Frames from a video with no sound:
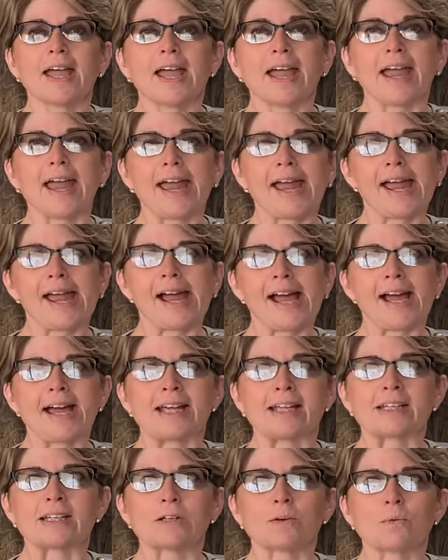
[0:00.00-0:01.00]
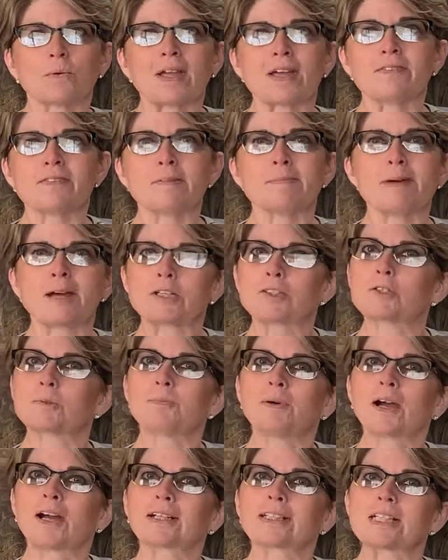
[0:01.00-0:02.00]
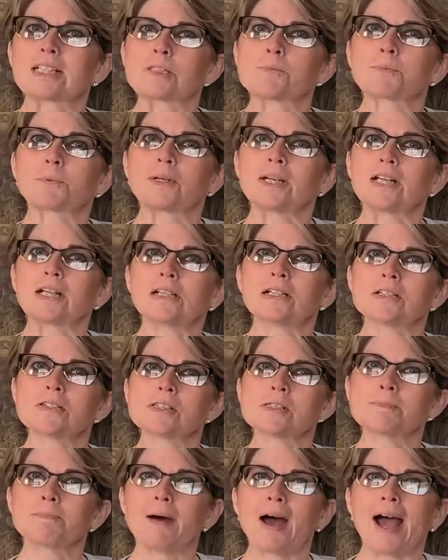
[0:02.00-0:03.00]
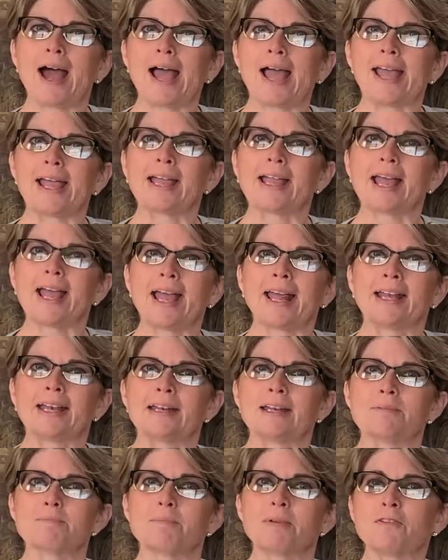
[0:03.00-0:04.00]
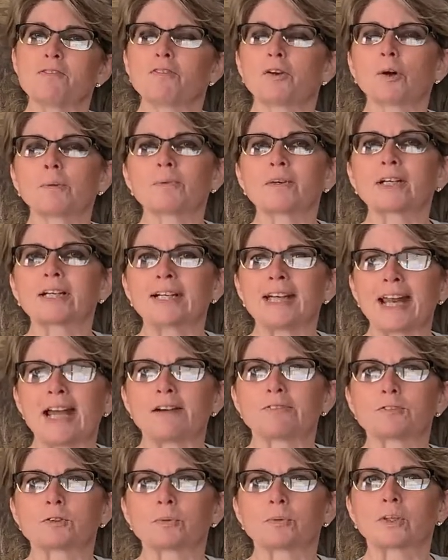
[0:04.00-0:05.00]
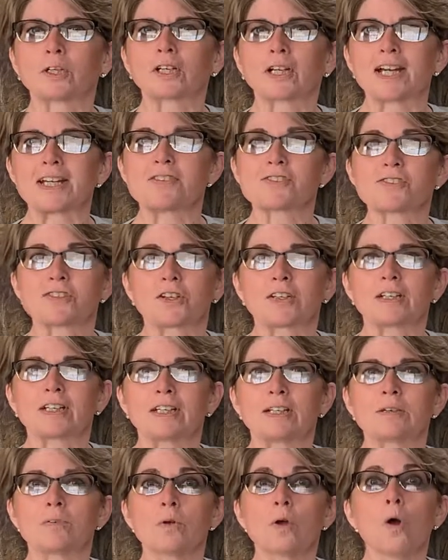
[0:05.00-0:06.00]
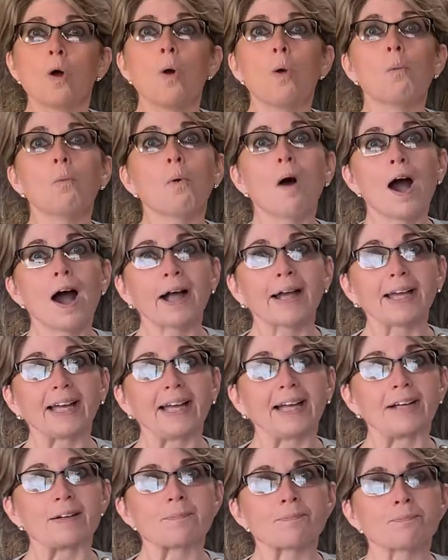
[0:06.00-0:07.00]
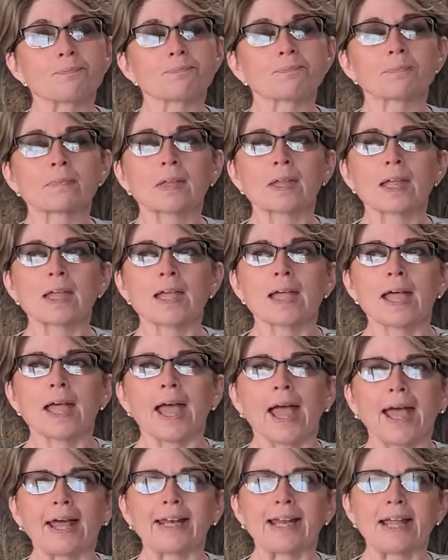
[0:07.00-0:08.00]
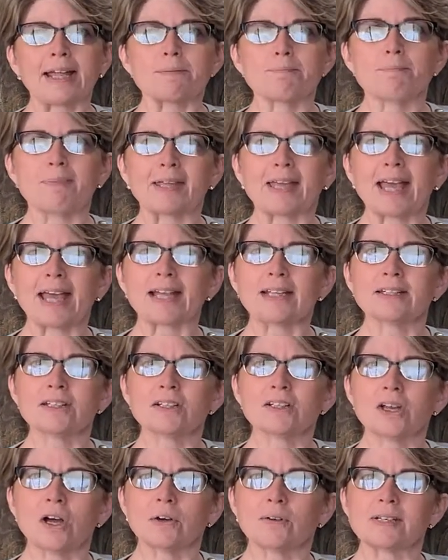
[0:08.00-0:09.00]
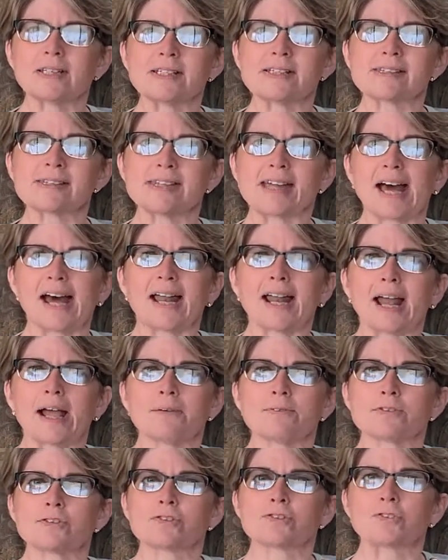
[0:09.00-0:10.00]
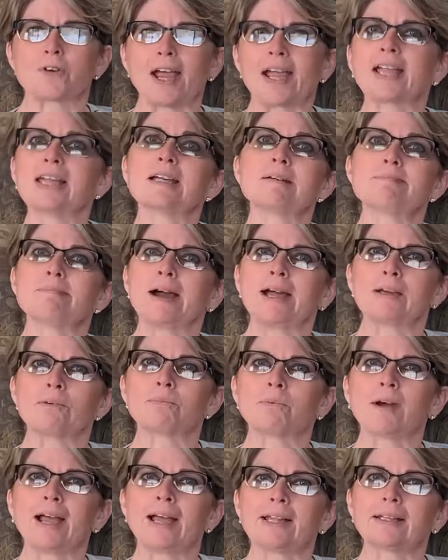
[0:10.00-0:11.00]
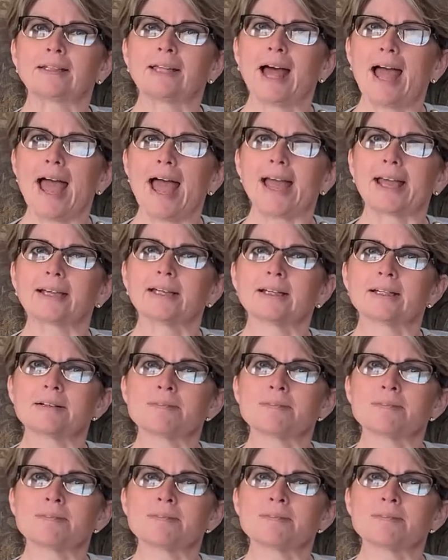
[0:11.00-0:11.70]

and we have a metro park that's pretty close by, and before work and after work, I started walking. And I began to notice that I was dragging my right leg.